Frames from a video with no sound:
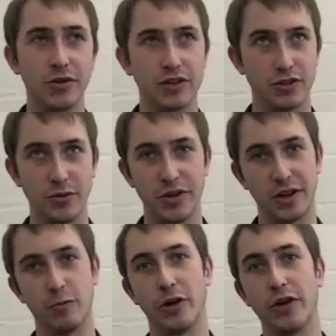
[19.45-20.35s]

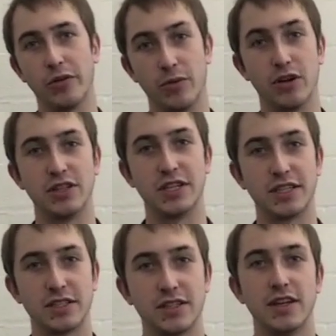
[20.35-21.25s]
contributing and working on the
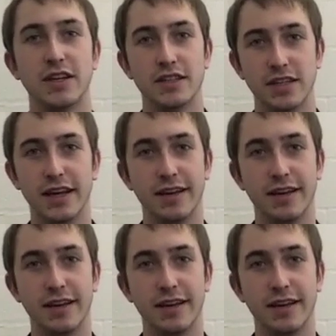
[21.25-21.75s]
project to